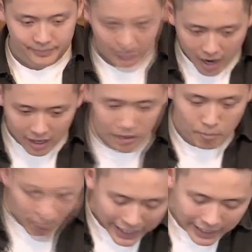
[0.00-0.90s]
God,
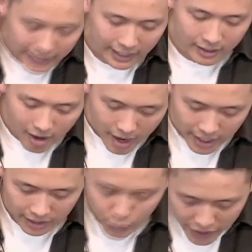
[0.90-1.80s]
mighty
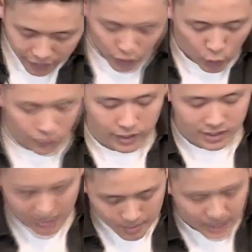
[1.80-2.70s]
God, creator of the universe,
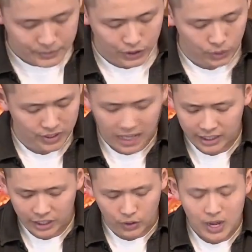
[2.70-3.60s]
comes up to you,
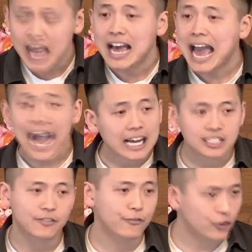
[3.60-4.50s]
telling you,
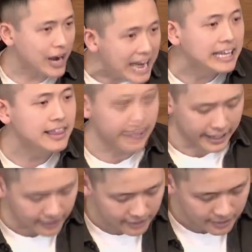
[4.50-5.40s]
ask for anything.